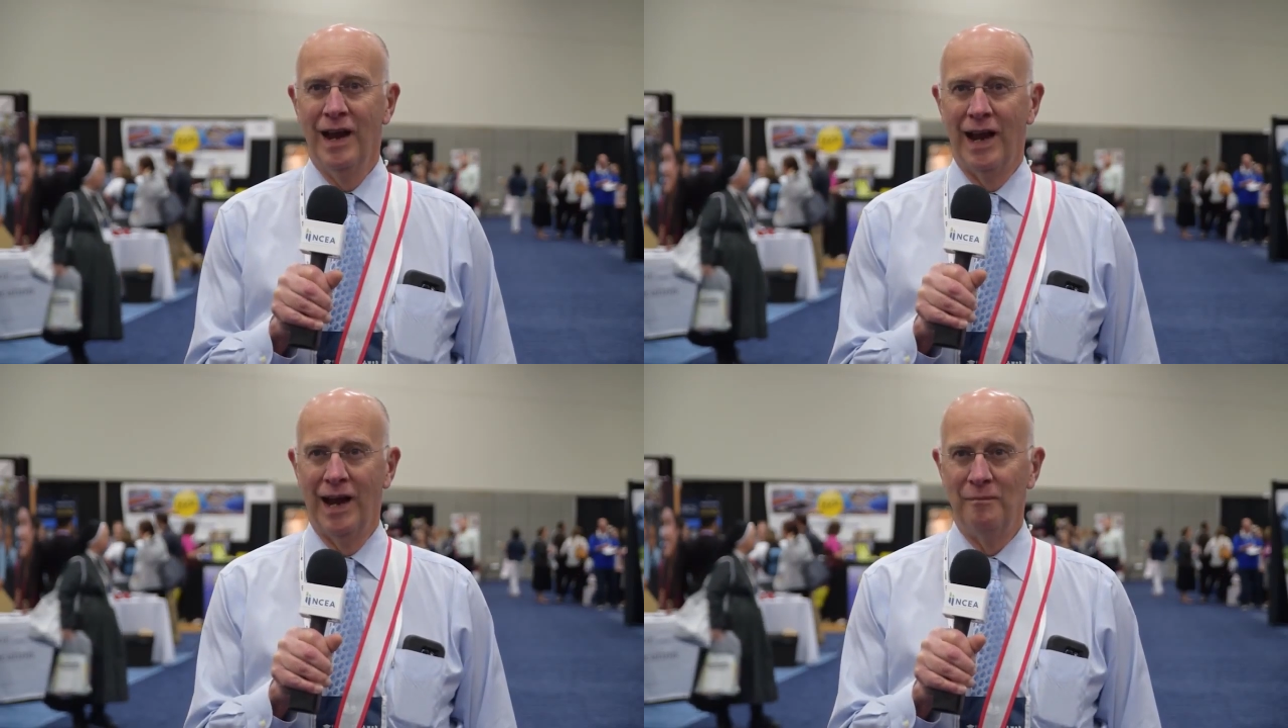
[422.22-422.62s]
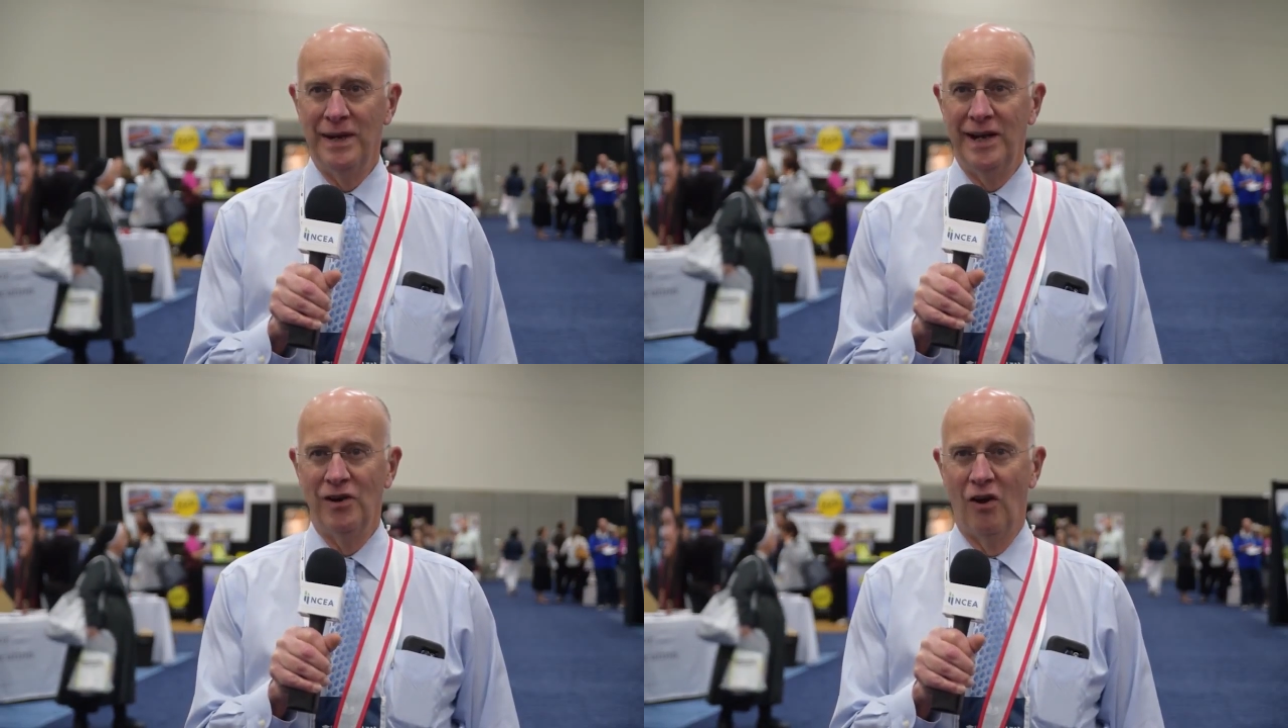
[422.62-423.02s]
uh,
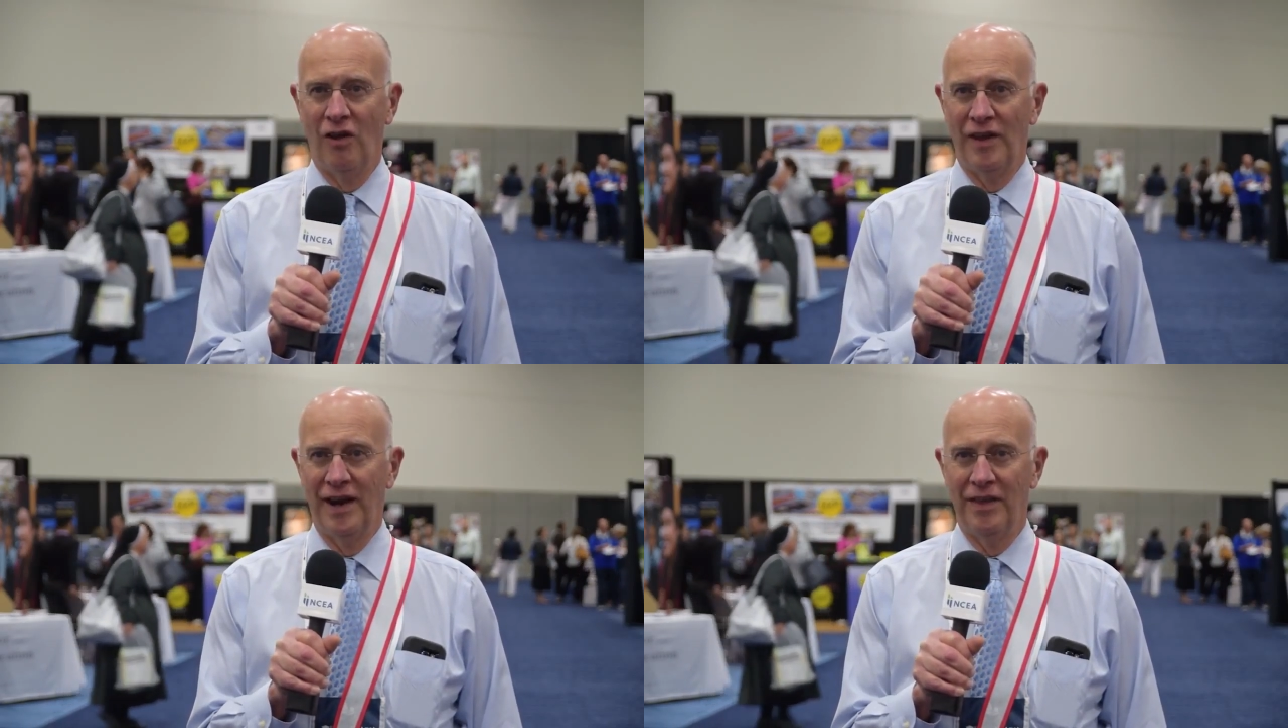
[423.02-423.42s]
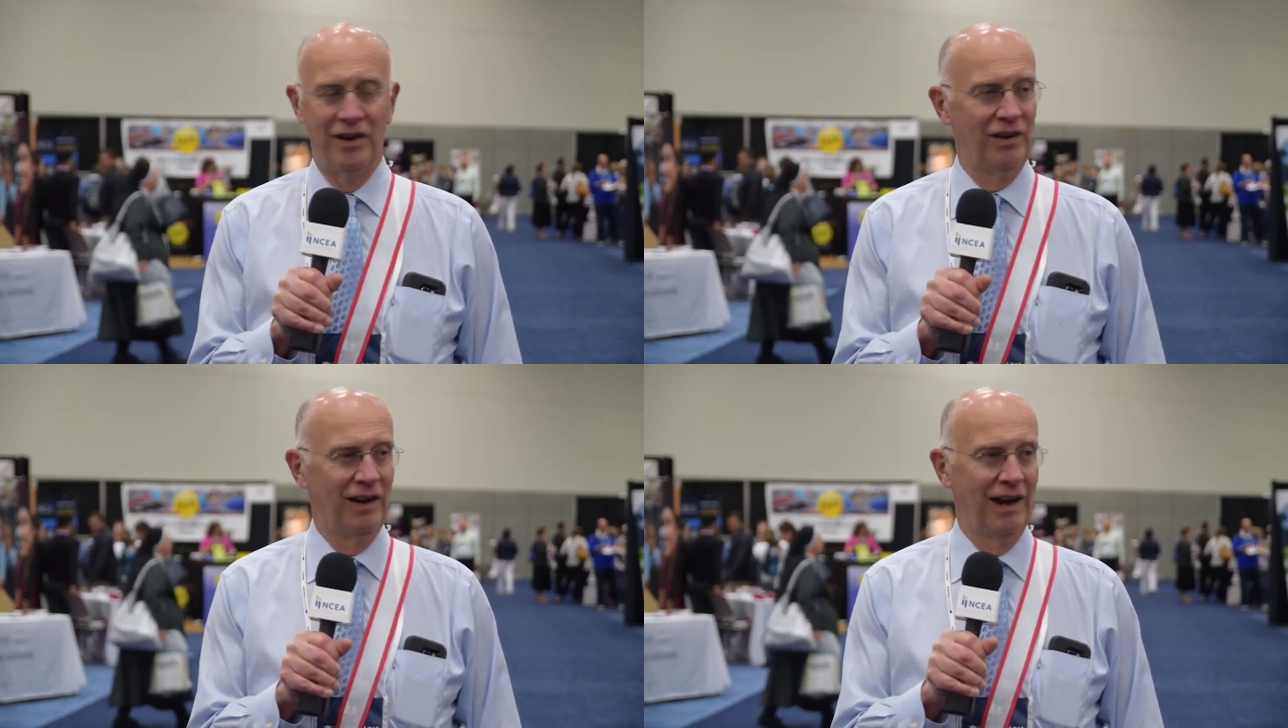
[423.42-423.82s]
meeting all the
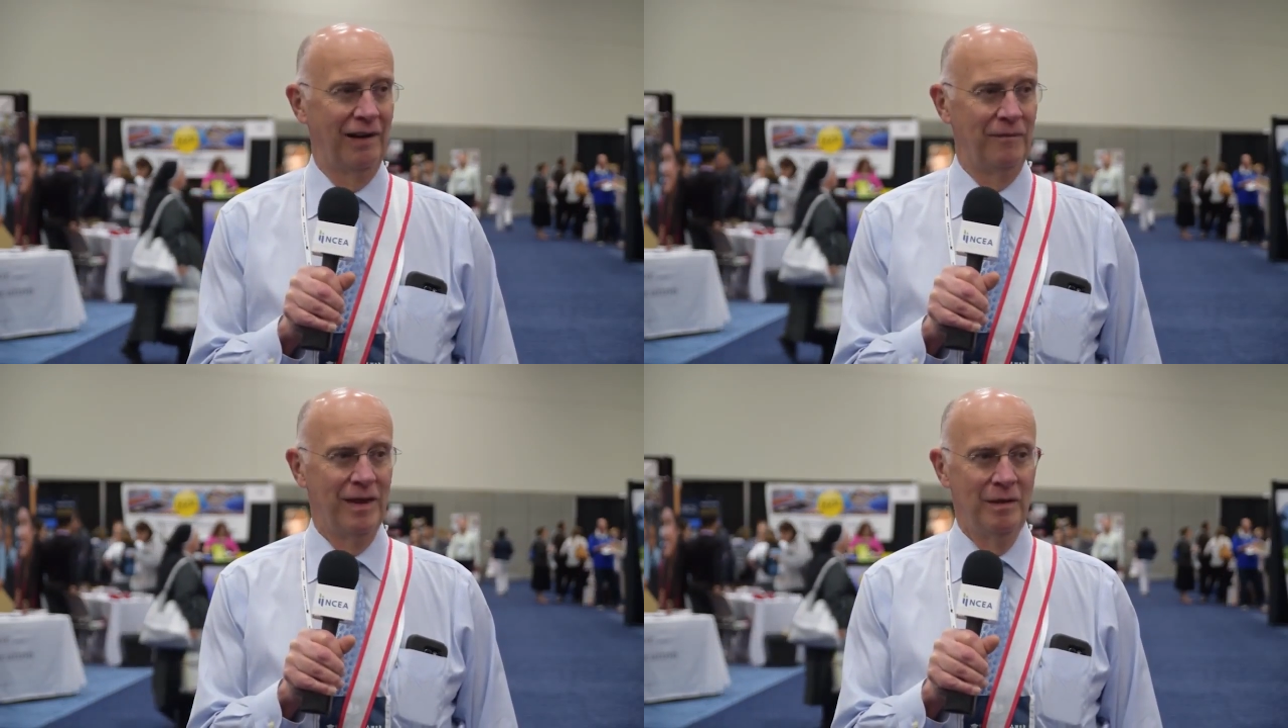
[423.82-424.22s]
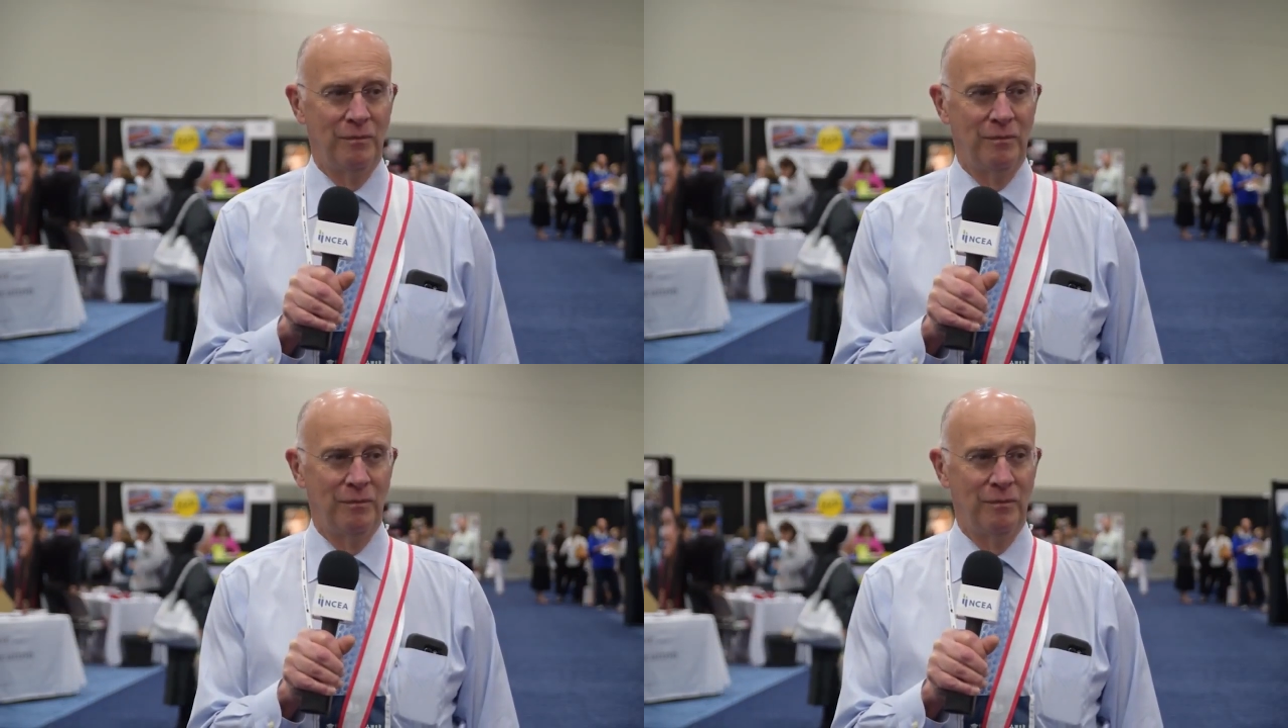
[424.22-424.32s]
other um,